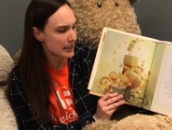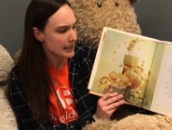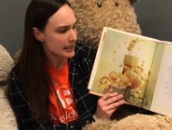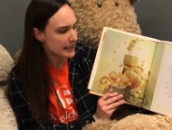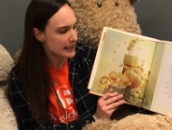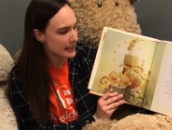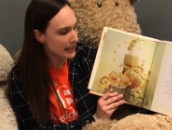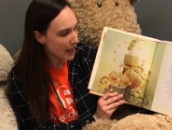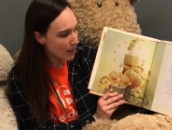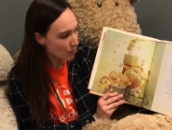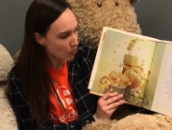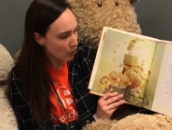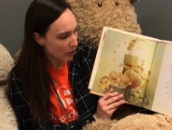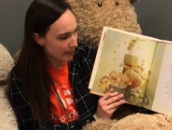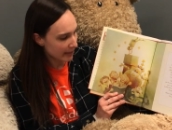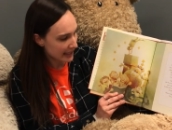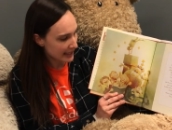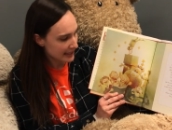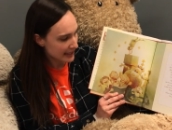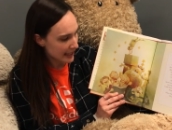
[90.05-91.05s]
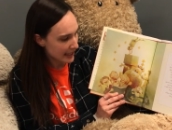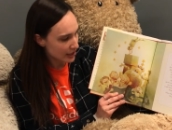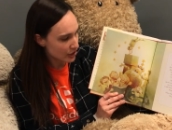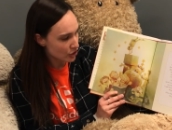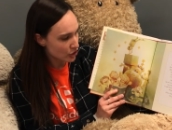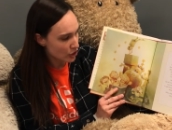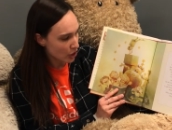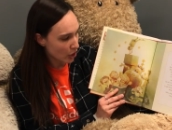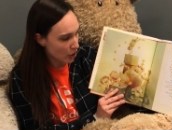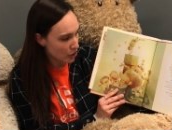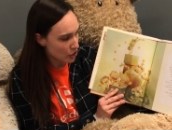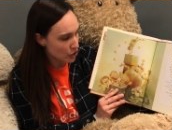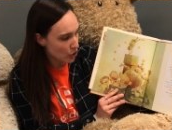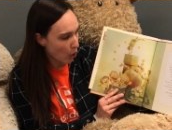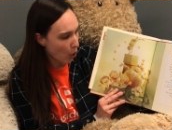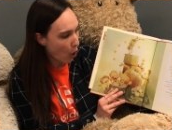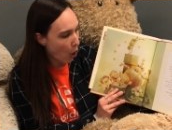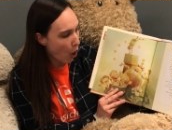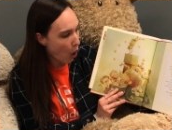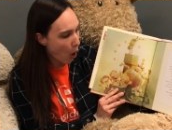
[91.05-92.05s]
Some Wemmicks had stars
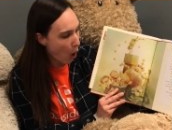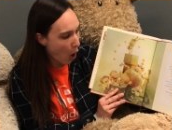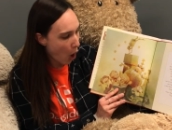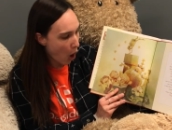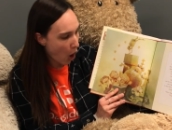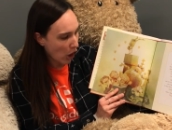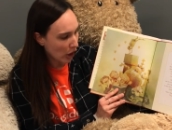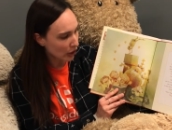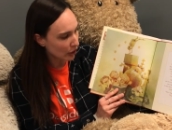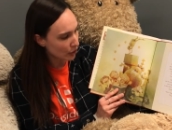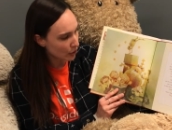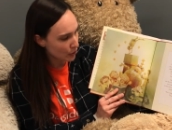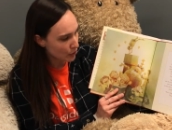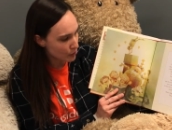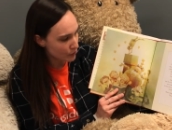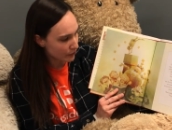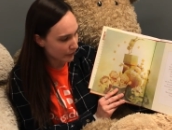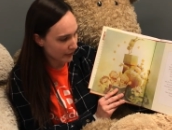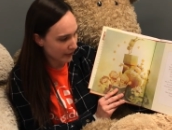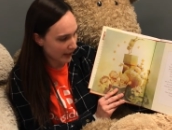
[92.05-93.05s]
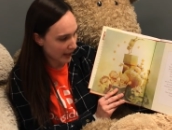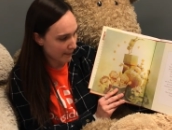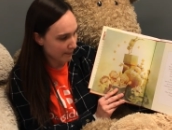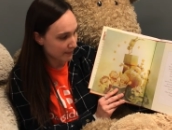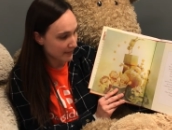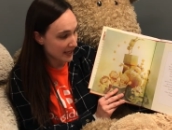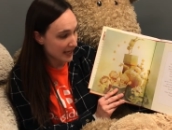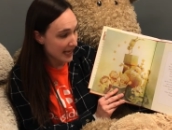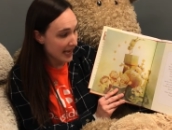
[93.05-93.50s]
all over them.